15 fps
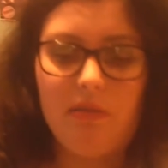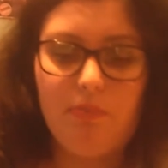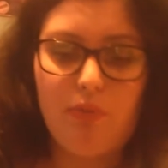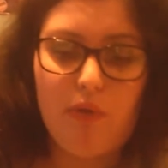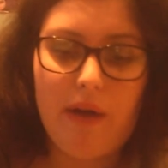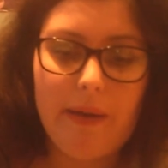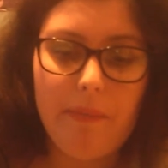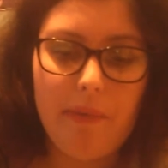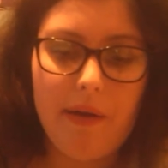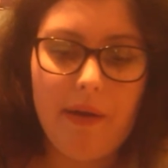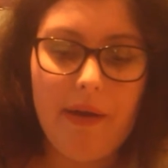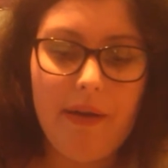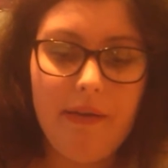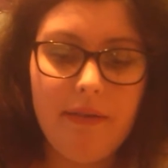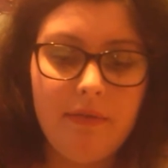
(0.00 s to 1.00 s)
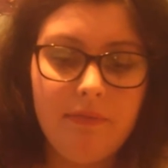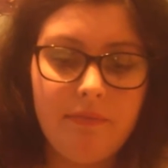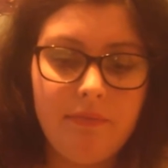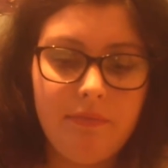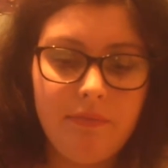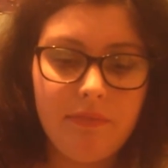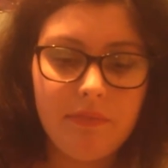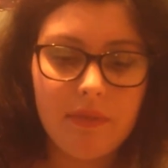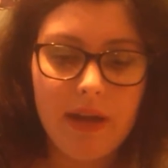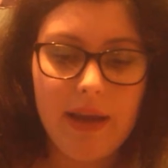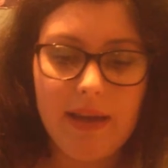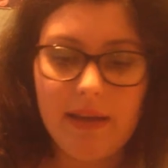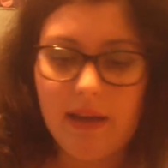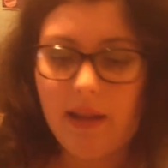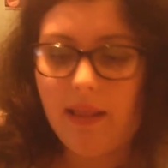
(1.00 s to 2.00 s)
primer
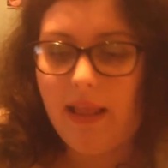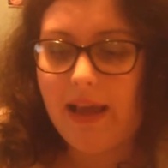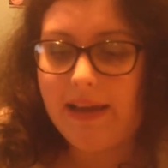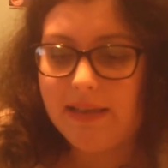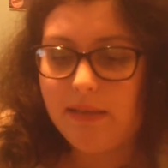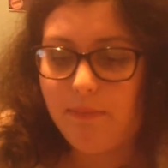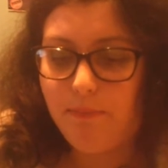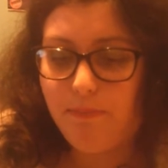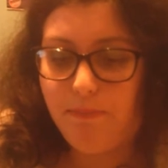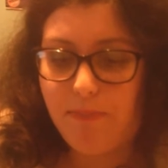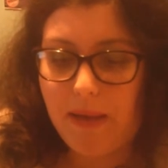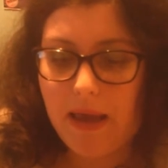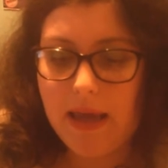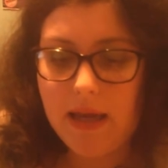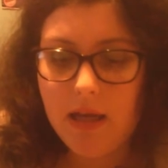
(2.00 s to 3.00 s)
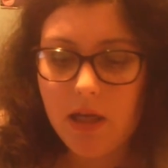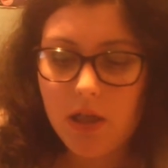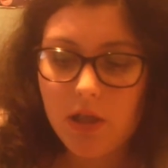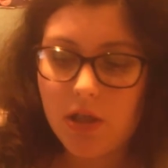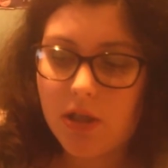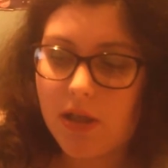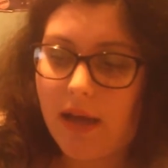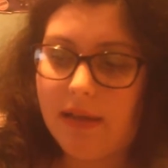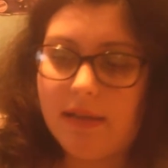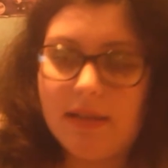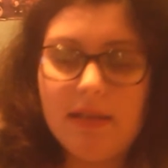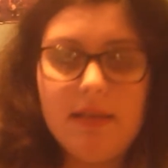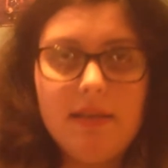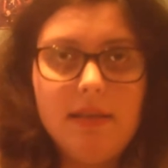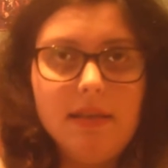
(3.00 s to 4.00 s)
in light beige. As you
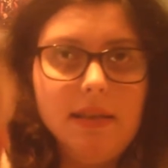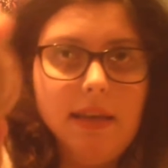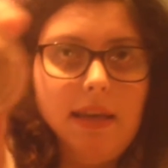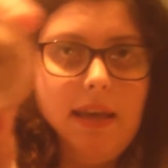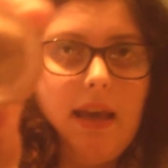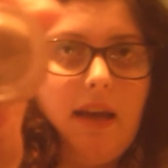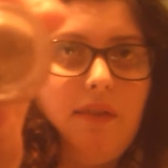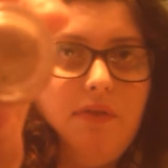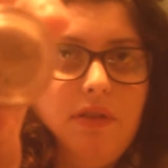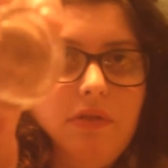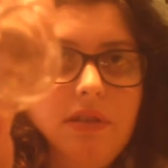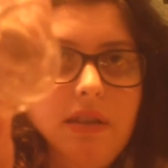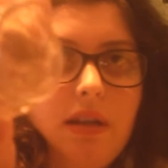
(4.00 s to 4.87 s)
can see, I've used it